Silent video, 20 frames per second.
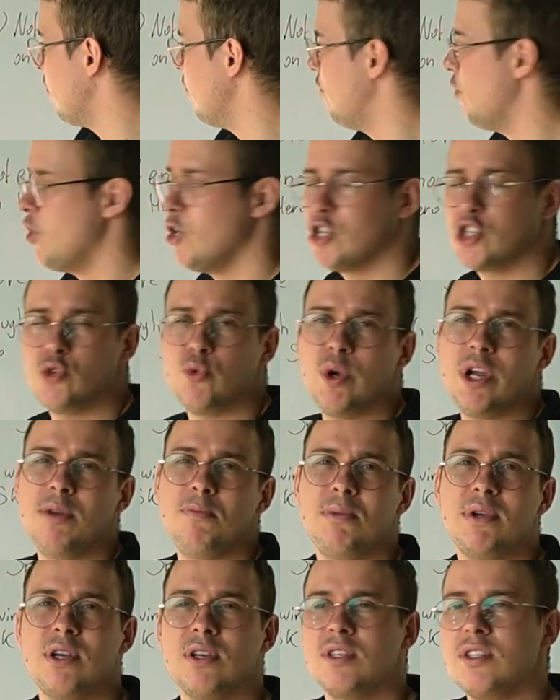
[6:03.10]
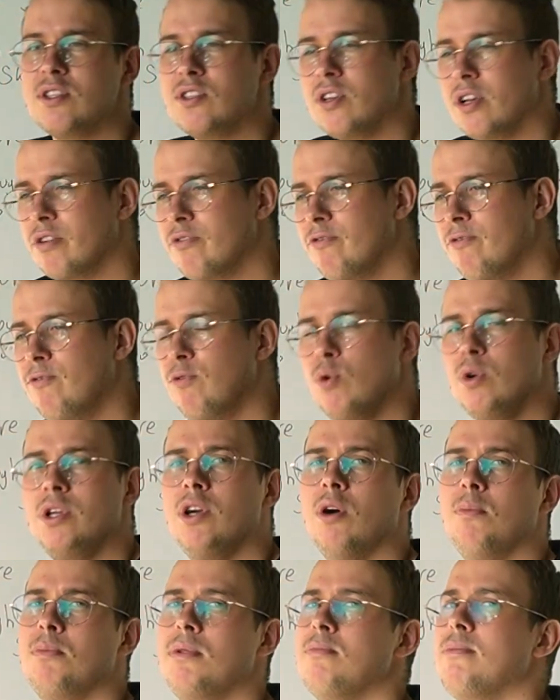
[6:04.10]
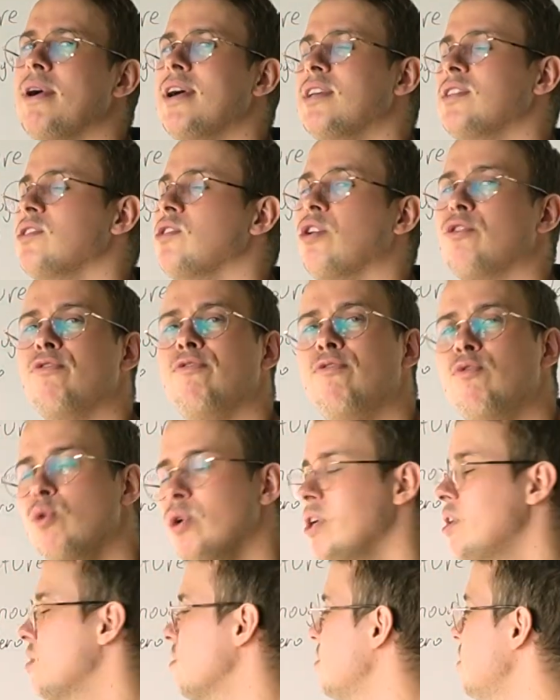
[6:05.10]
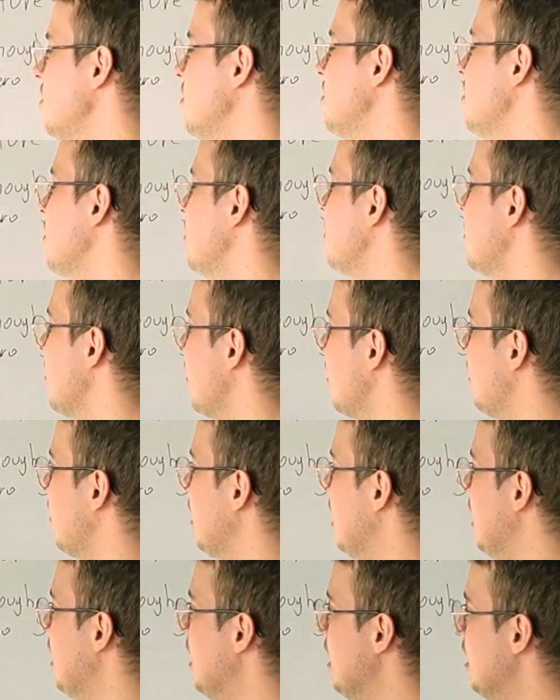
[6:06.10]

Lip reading: conversion rate because it's not fully optimized, not fully consistent yet.